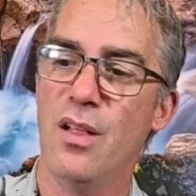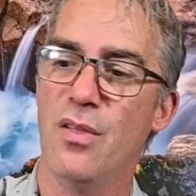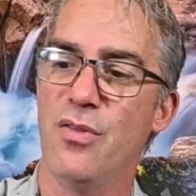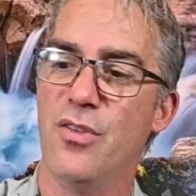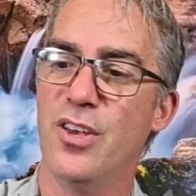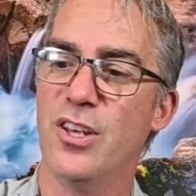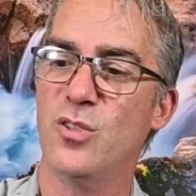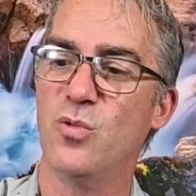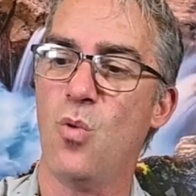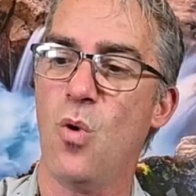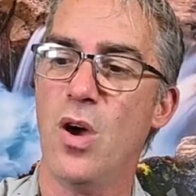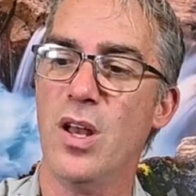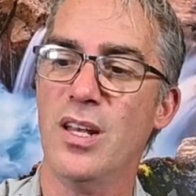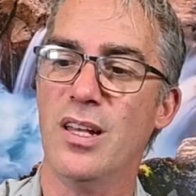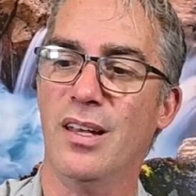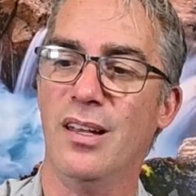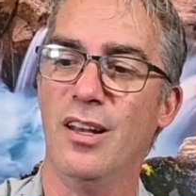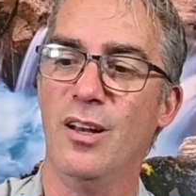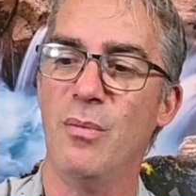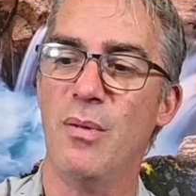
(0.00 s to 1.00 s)
This one, a
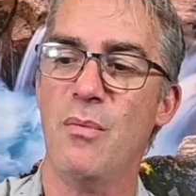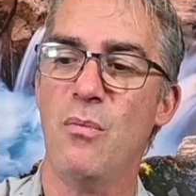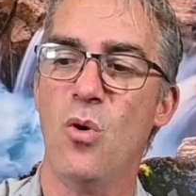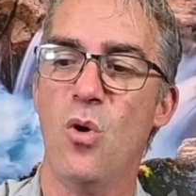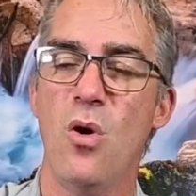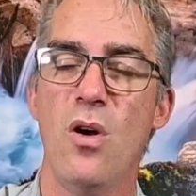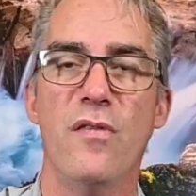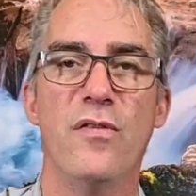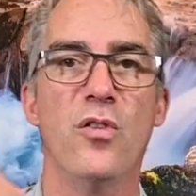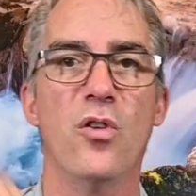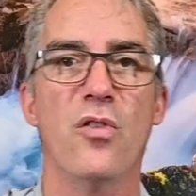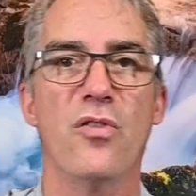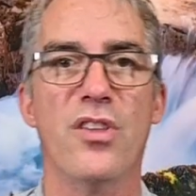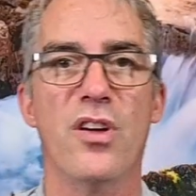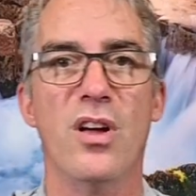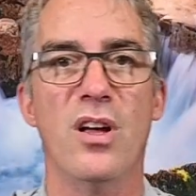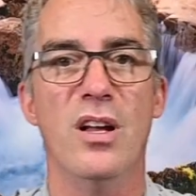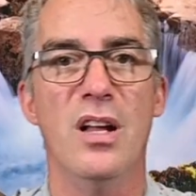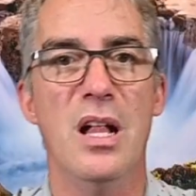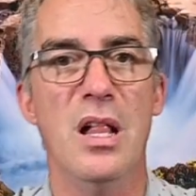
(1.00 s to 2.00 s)
little bit more if you're
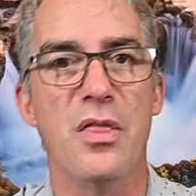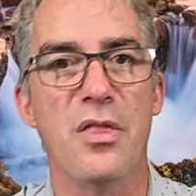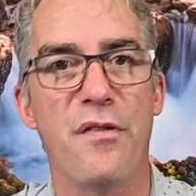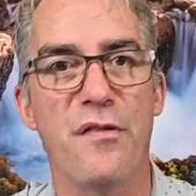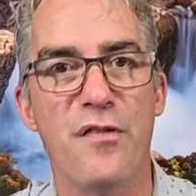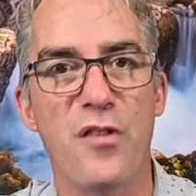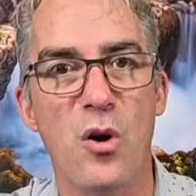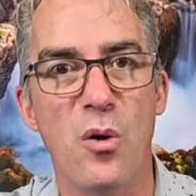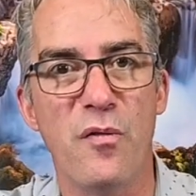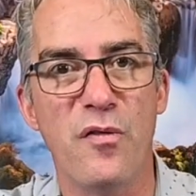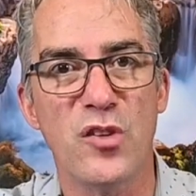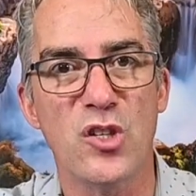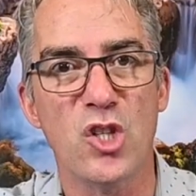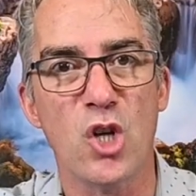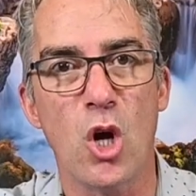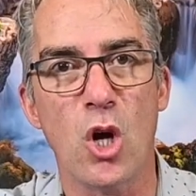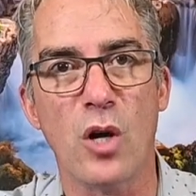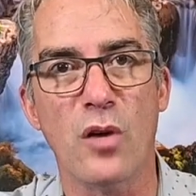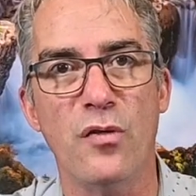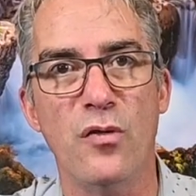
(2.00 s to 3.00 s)
the film
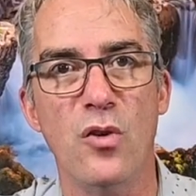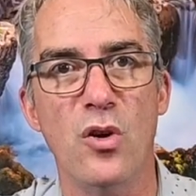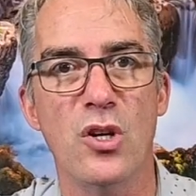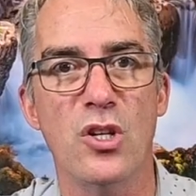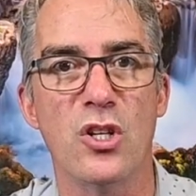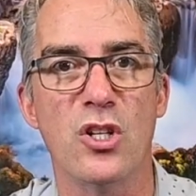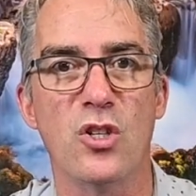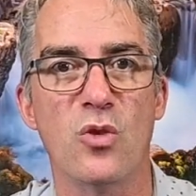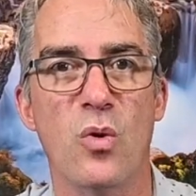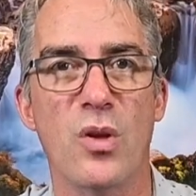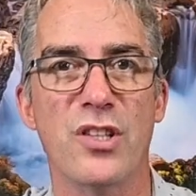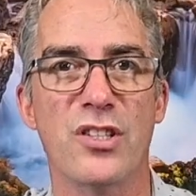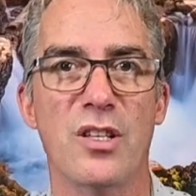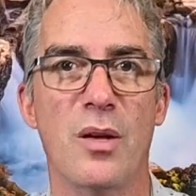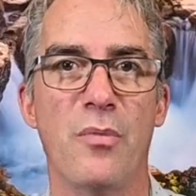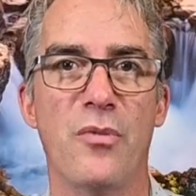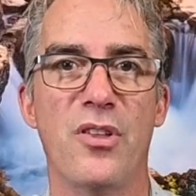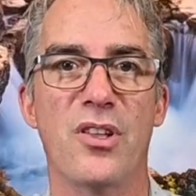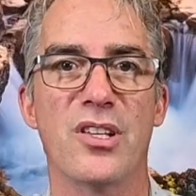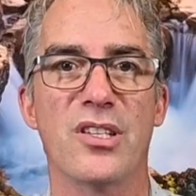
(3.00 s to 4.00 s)
photographer and you just want
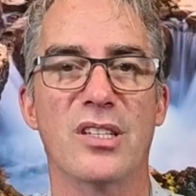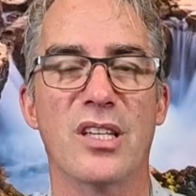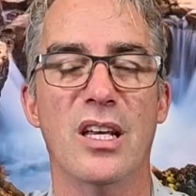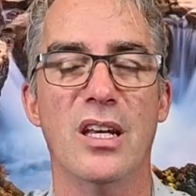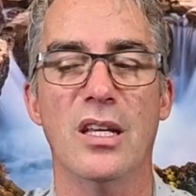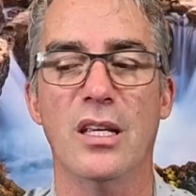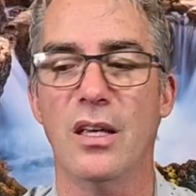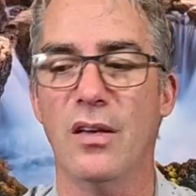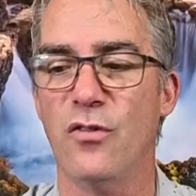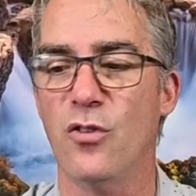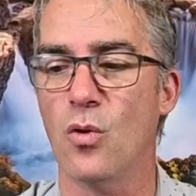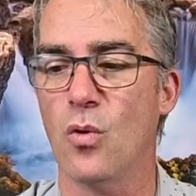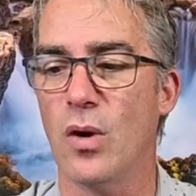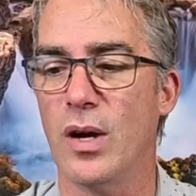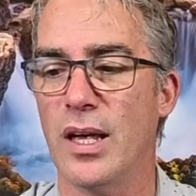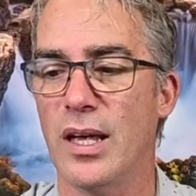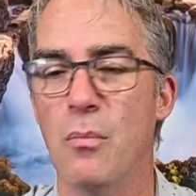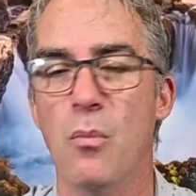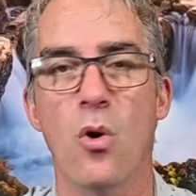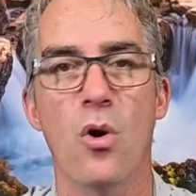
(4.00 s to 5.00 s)
something that's going to give you
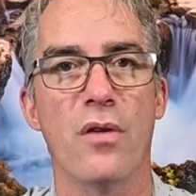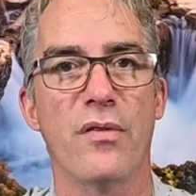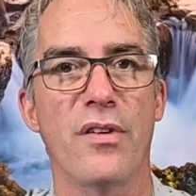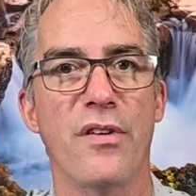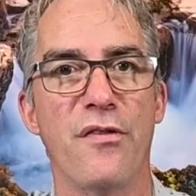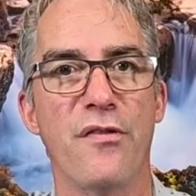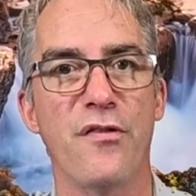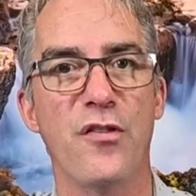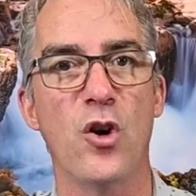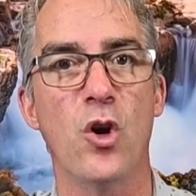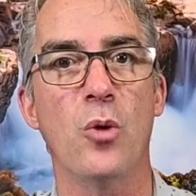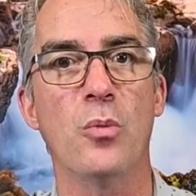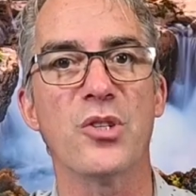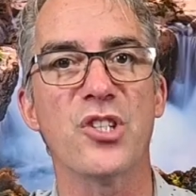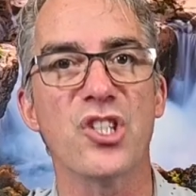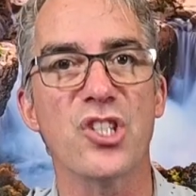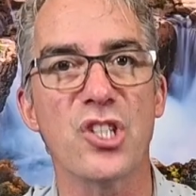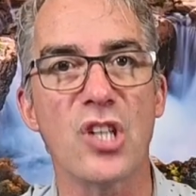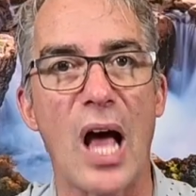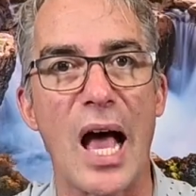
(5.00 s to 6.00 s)
a more of a film
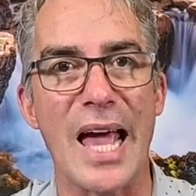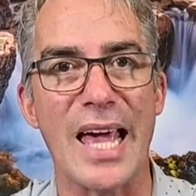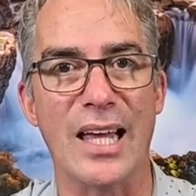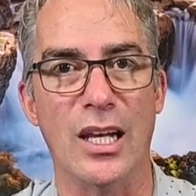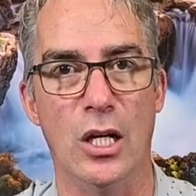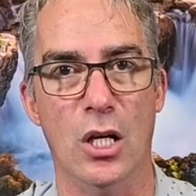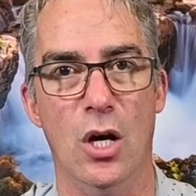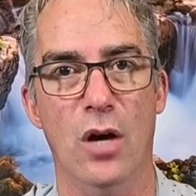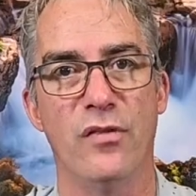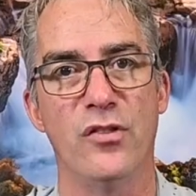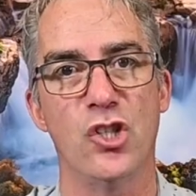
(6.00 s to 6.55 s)
style of